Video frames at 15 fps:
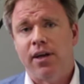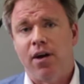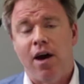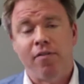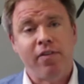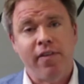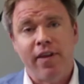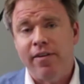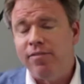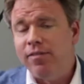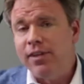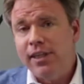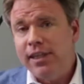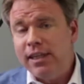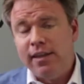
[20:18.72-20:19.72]
Often they
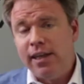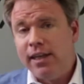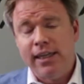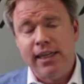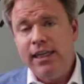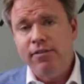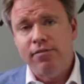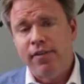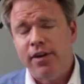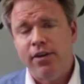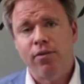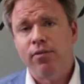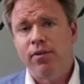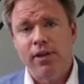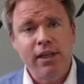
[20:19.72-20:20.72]
leave, they
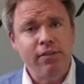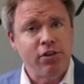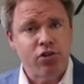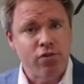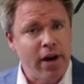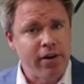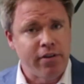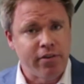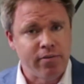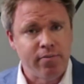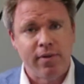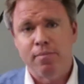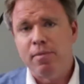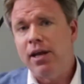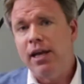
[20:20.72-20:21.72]
don't leave a trace.
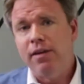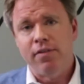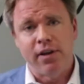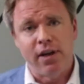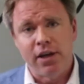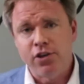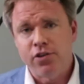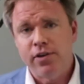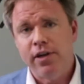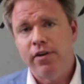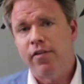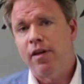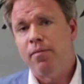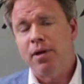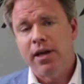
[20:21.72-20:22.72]
They may leave the country
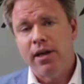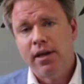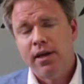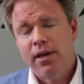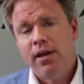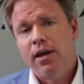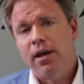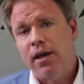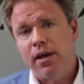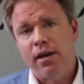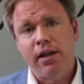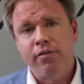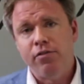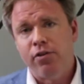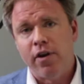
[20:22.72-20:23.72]
or they may
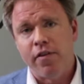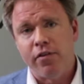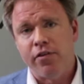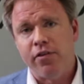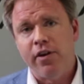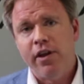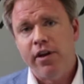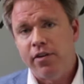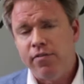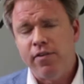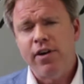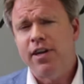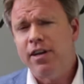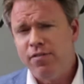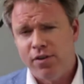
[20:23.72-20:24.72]
leave to another city, and it's
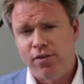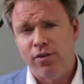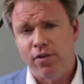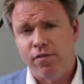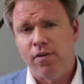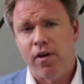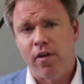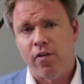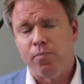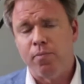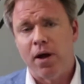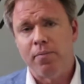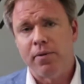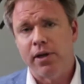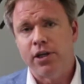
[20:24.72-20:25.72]
very difficult to follow this
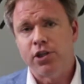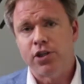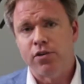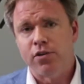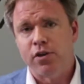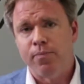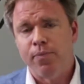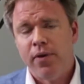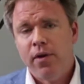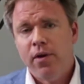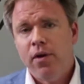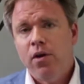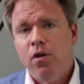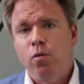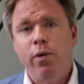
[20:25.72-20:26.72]
population group.
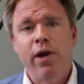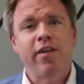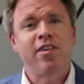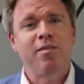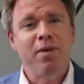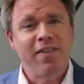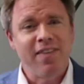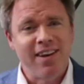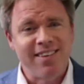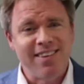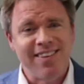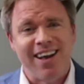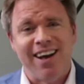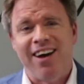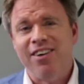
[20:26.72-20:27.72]
We estimate that it's
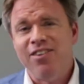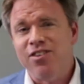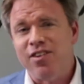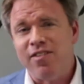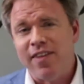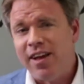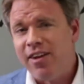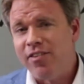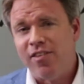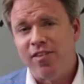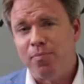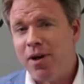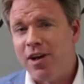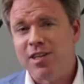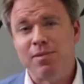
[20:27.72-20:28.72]
in the hundreds of thousands,
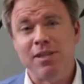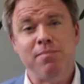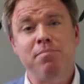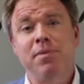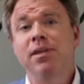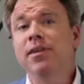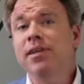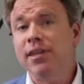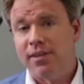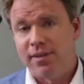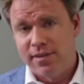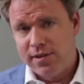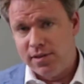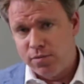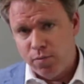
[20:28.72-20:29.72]
possibly the
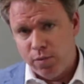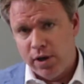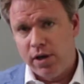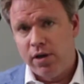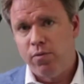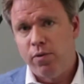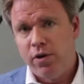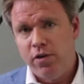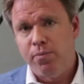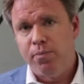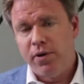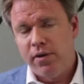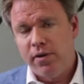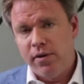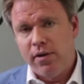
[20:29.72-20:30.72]
millions, when you
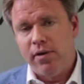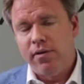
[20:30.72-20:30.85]
put